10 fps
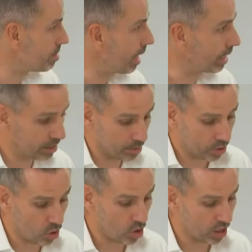as they were
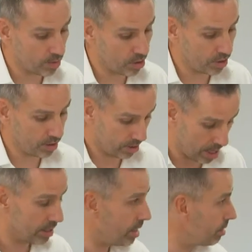talking about,
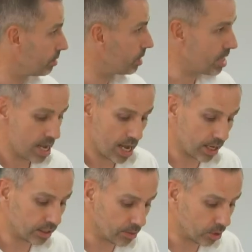in tears,
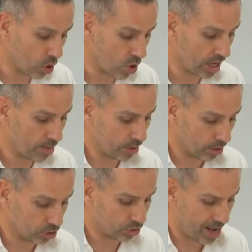as they were talking about the
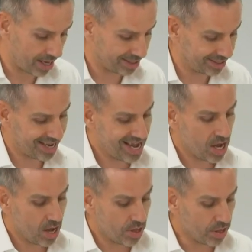stress
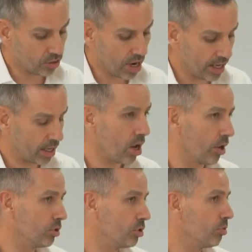that trying to get a
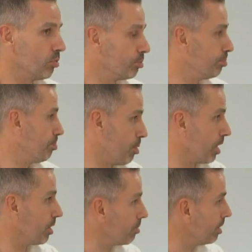house was putting
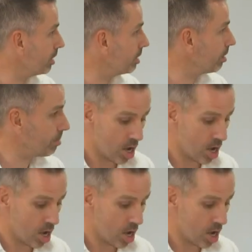on their relationship.